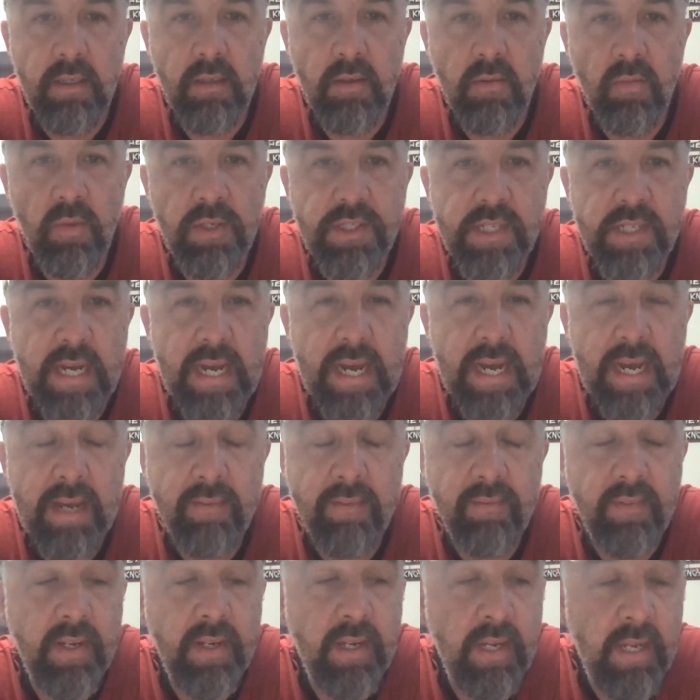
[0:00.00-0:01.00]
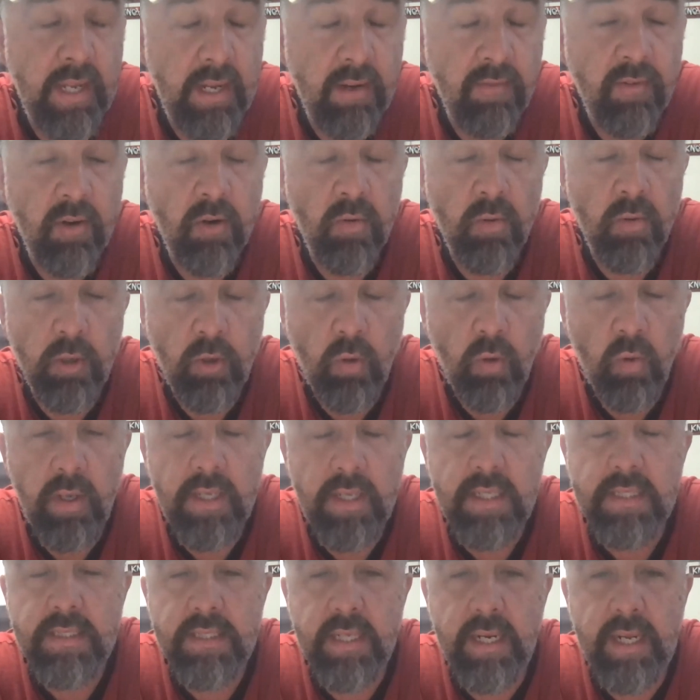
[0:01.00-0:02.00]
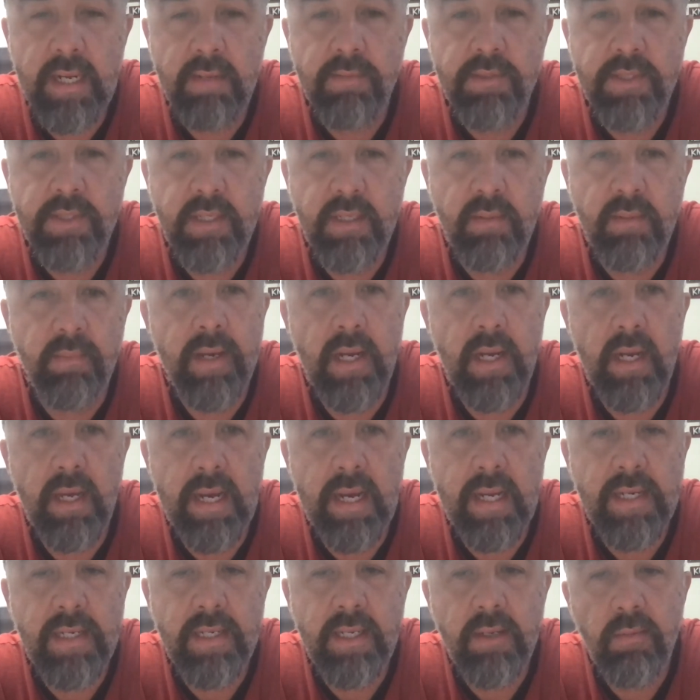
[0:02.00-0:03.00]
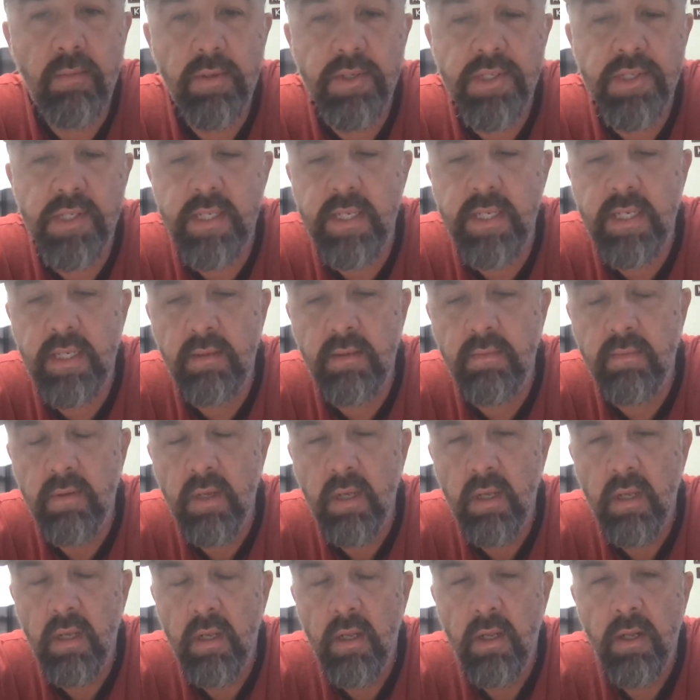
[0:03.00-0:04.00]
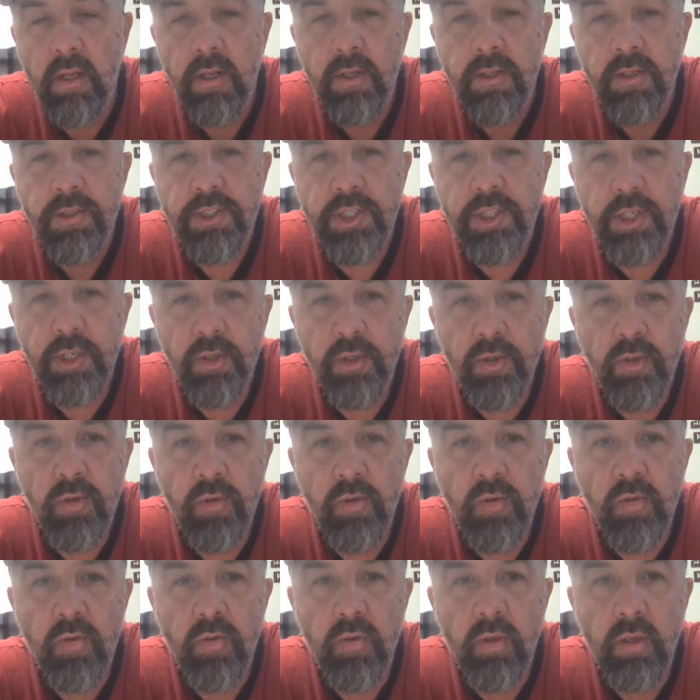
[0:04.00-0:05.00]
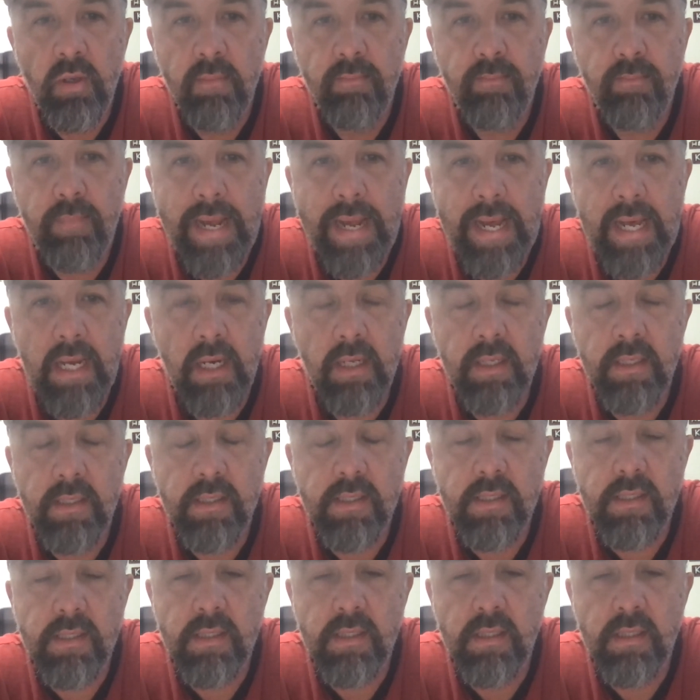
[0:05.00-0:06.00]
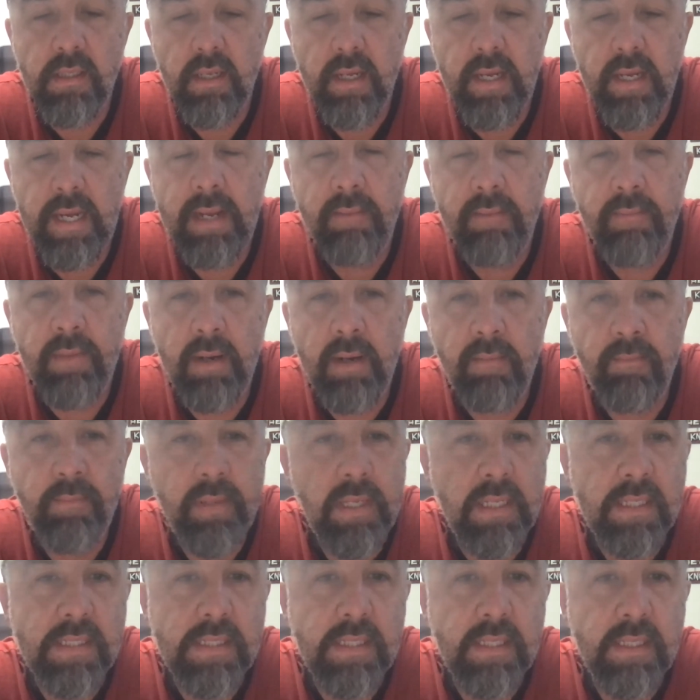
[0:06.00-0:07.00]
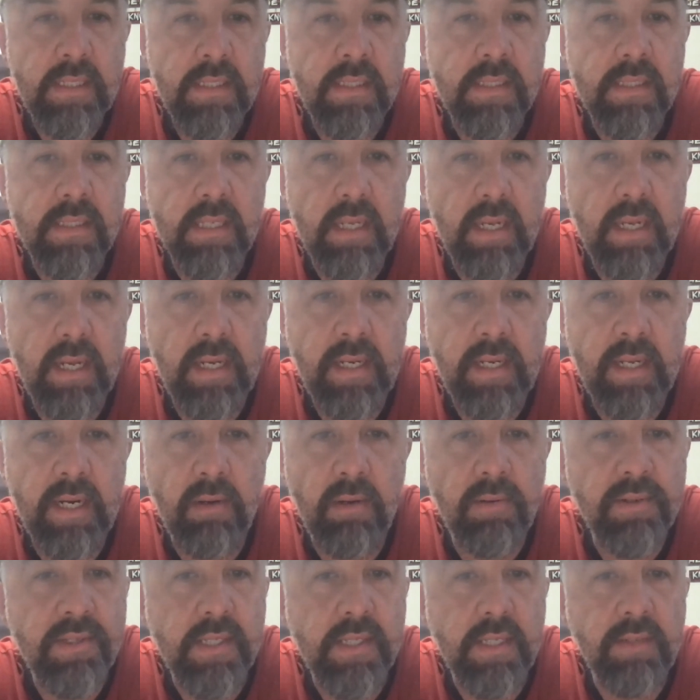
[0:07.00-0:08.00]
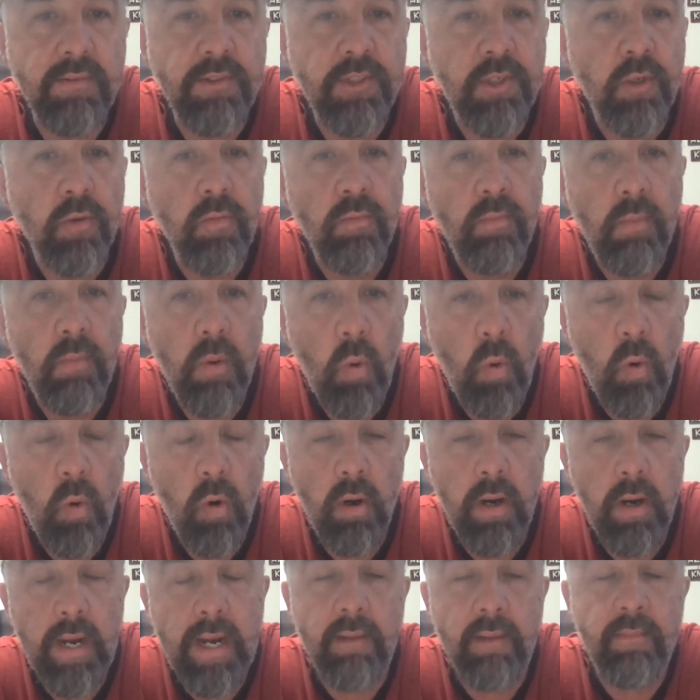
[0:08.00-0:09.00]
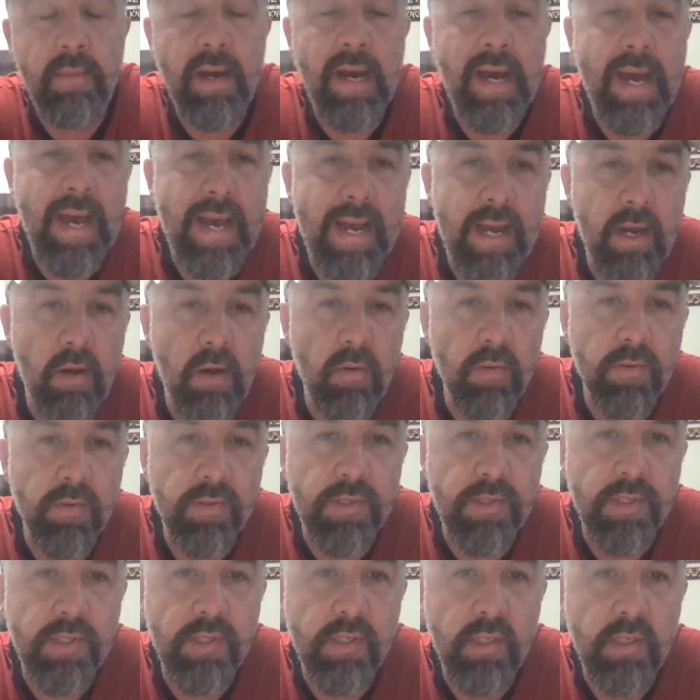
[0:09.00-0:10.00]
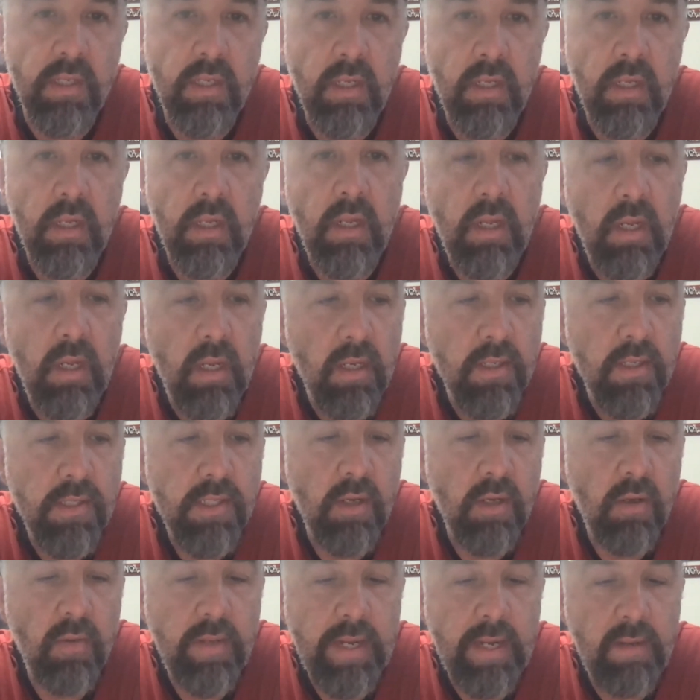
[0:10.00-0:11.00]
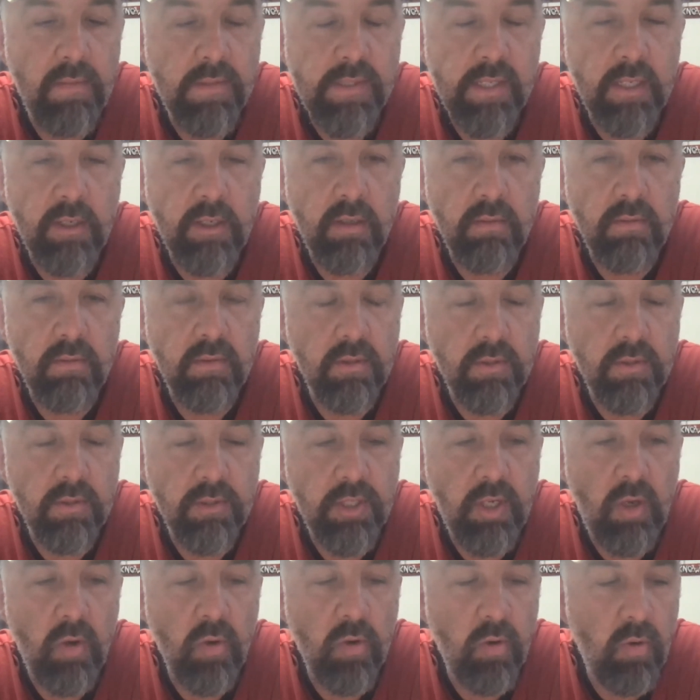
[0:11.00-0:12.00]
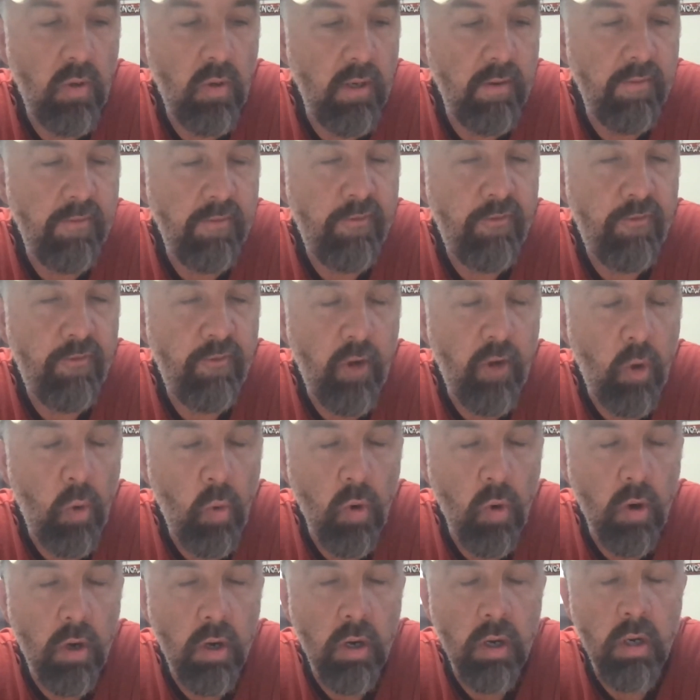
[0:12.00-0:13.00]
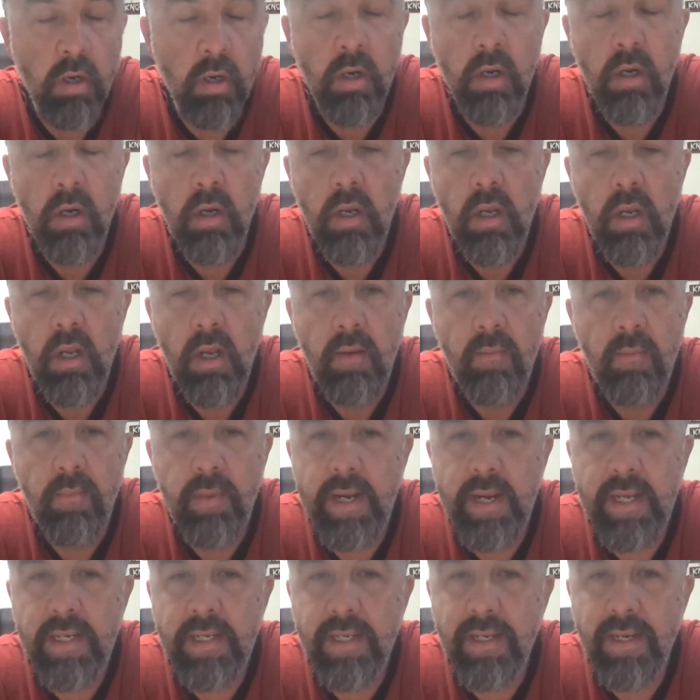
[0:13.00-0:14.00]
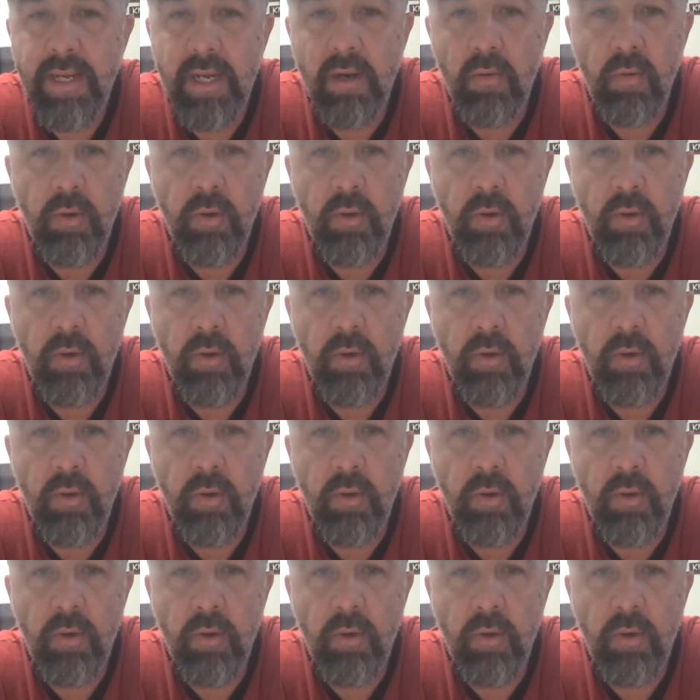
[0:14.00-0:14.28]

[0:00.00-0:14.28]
which I have never requested an absentee ballot. I did receive 2 ballots at my business, and then I received 2 more at my house. So that was a total of 4, but I did not